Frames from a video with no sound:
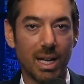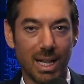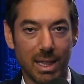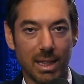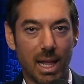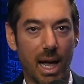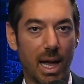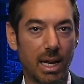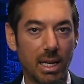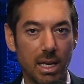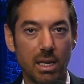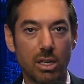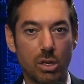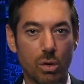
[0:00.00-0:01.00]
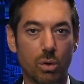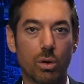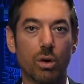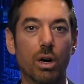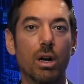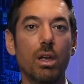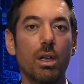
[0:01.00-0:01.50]
aligning
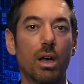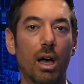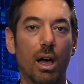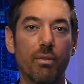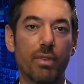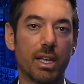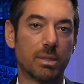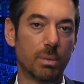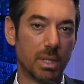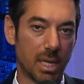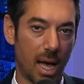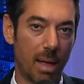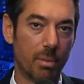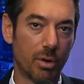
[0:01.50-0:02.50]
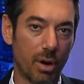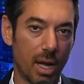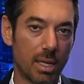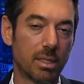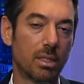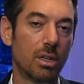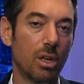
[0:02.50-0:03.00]
your uh, investment time
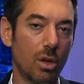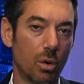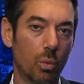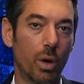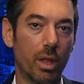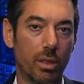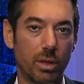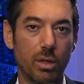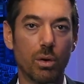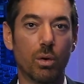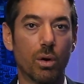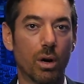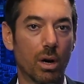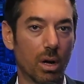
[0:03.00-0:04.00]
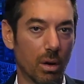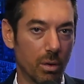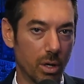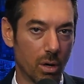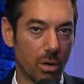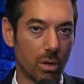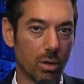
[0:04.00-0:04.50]
horizon with your, uh,
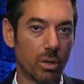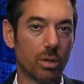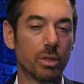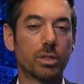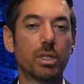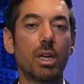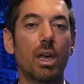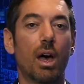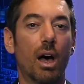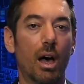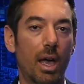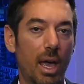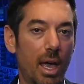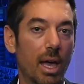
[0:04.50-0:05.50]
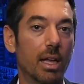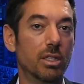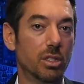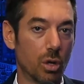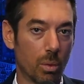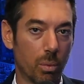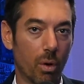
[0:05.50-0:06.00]
your goals uh,
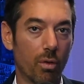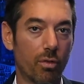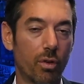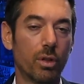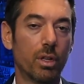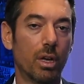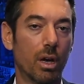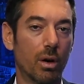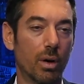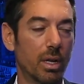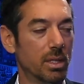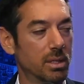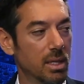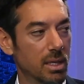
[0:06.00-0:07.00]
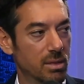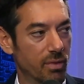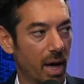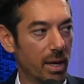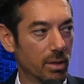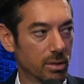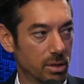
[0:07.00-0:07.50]
and your portfolio is, is
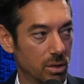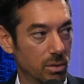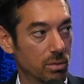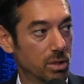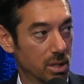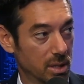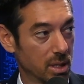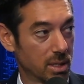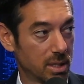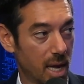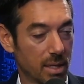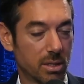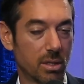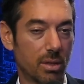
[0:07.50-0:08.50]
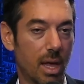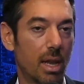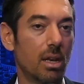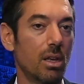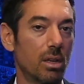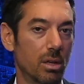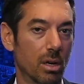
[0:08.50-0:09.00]
vital to, to success so that
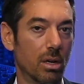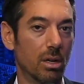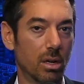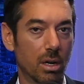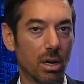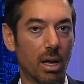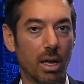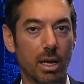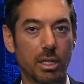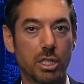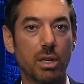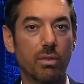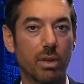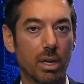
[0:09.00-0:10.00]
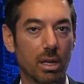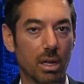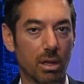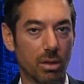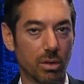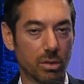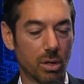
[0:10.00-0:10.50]
you're, you're uh, achieving uh, those